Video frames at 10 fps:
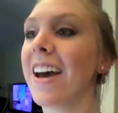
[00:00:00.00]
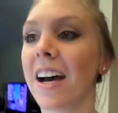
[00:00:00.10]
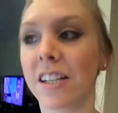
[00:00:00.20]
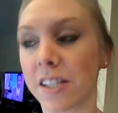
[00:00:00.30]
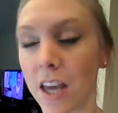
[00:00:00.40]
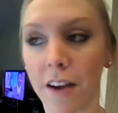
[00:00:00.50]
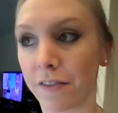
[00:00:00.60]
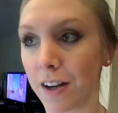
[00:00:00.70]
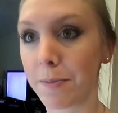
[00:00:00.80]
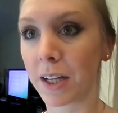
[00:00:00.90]
I just can't
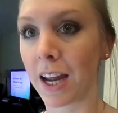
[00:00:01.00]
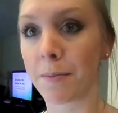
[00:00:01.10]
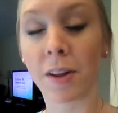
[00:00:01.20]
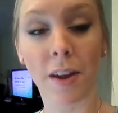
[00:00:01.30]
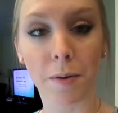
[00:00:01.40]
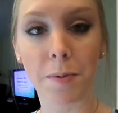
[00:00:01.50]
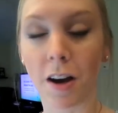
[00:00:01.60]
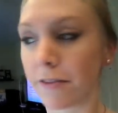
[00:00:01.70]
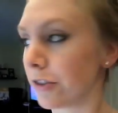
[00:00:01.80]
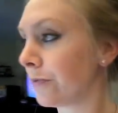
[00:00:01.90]
forget my camera, that would be
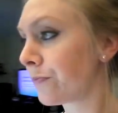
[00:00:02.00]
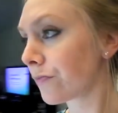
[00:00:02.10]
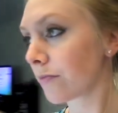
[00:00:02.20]
awful.